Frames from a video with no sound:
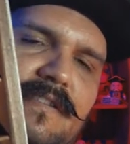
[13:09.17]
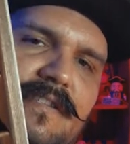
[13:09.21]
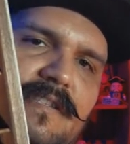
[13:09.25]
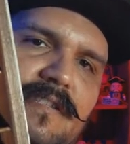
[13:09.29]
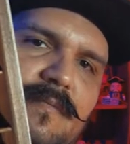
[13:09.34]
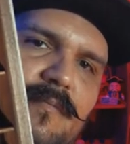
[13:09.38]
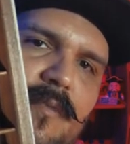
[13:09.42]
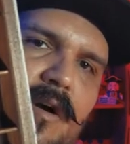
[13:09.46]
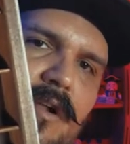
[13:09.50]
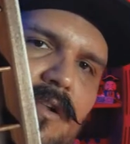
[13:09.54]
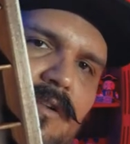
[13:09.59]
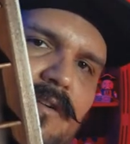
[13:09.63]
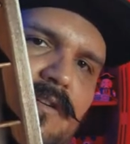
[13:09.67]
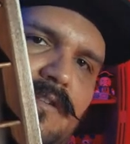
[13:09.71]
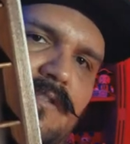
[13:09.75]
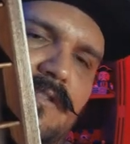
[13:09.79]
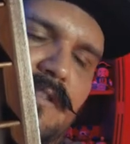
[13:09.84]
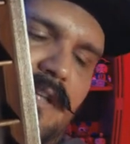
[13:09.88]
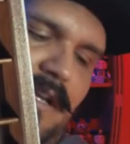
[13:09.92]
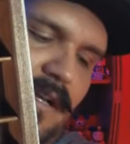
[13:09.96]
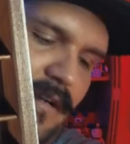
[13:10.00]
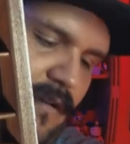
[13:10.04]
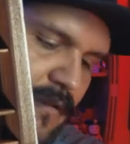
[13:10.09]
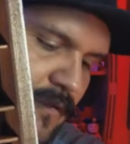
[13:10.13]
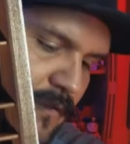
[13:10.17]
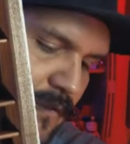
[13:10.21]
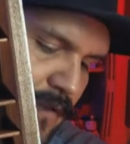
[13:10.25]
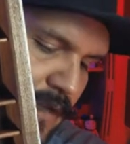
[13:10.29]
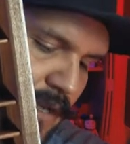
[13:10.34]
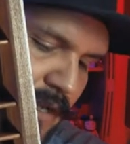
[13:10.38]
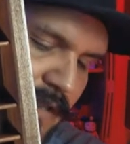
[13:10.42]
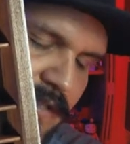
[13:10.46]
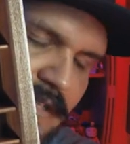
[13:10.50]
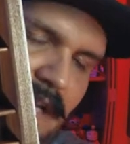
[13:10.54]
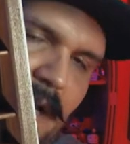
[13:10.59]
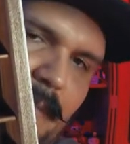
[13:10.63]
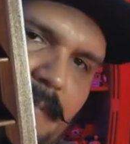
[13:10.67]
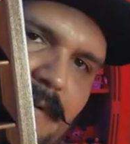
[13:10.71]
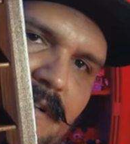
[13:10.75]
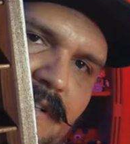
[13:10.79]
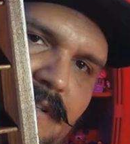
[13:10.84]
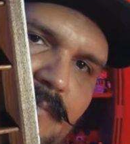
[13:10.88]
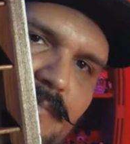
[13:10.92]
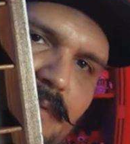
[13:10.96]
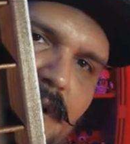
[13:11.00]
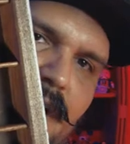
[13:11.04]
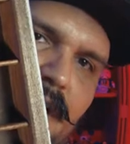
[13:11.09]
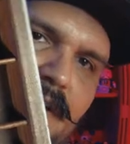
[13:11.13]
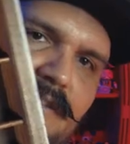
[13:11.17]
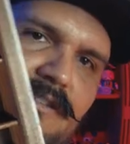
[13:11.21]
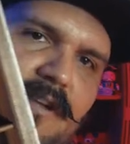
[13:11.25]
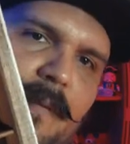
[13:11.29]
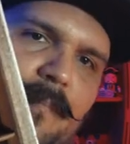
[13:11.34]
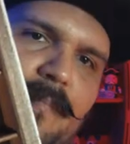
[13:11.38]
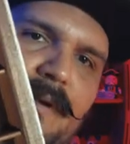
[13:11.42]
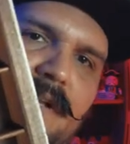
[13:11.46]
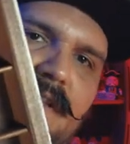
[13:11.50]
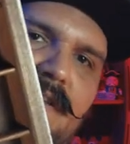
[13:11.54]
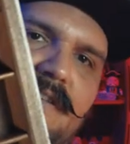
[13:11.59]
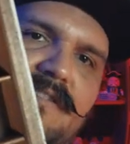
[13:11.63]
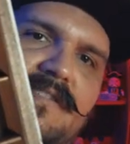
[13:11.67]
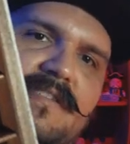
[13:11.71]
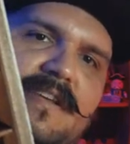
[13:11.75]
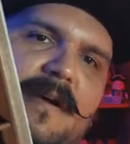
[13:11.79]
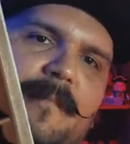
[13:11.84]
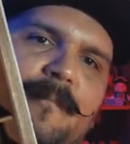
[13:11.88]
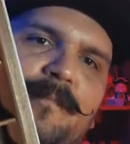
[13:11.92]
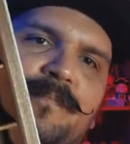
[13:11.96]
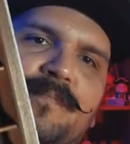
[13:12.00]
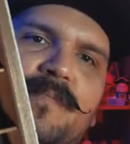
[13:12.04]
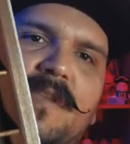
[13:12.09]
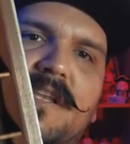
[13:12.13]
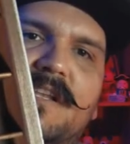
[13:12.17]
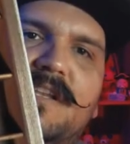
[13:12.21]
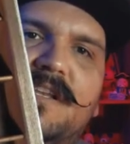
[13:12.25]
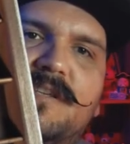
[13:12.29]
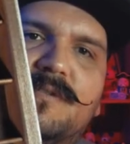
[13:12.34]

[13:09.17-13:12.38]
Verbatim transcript: It's a smaller scale type of display. So I picked this up.